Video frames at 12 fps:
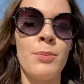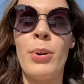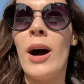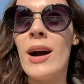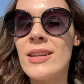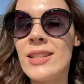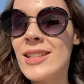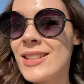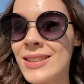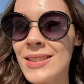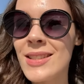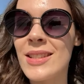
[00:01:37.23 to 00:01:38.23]
park,
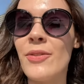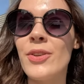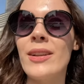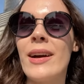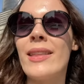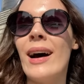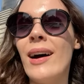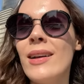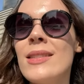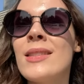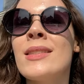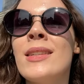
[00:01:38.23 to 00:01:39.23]
something like that.
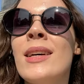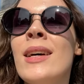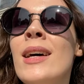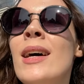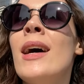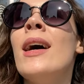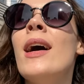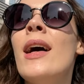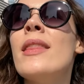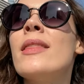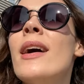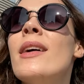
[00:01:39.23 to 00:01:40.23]

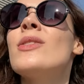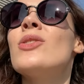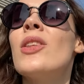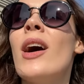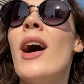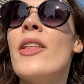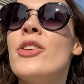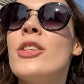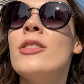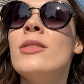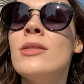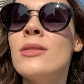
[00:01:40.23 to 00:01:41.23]
And then to the
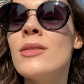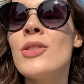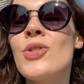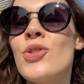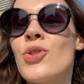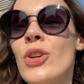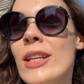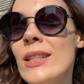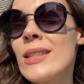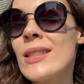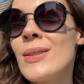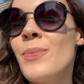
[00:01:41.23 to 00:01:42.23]
other street
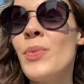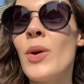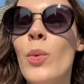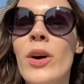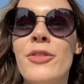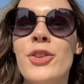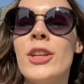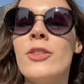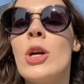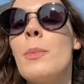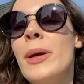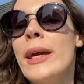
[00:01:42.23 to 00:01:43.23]
with
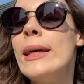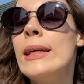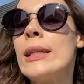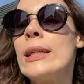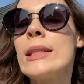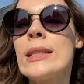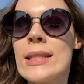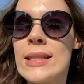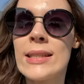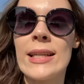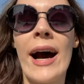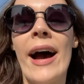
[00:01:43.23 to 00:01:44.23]
European
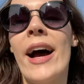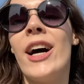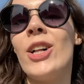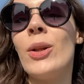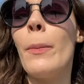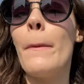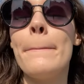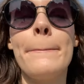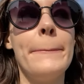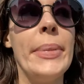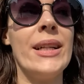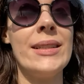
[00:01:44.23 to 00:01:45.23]
style
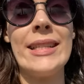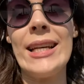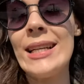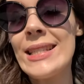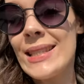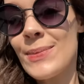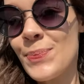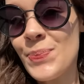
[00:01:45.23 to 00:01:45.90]
buildings.